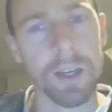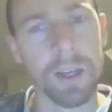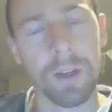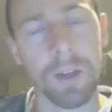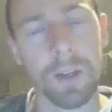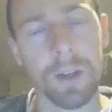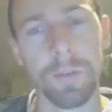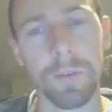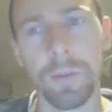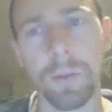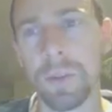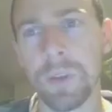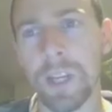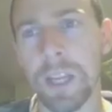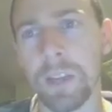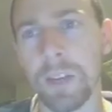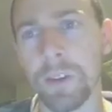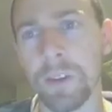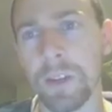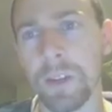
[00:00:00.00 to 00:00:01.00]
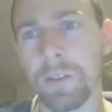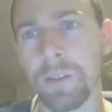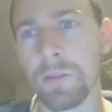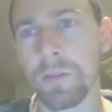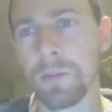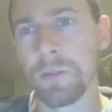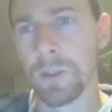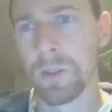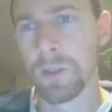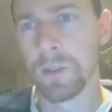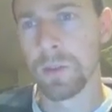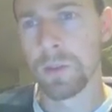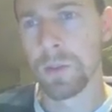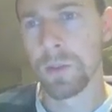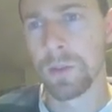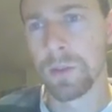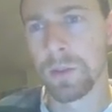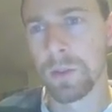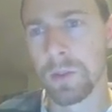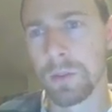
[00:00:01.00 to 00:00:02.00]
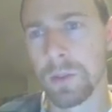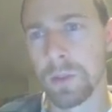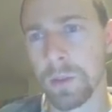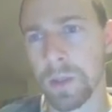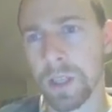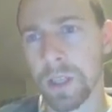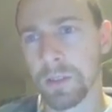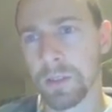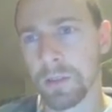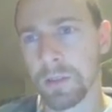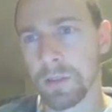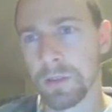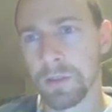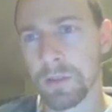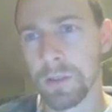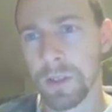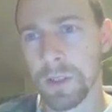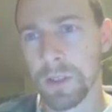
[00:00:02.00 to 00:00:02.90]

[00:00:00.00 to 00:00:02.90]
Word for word: I've got to filter gallery and do something else.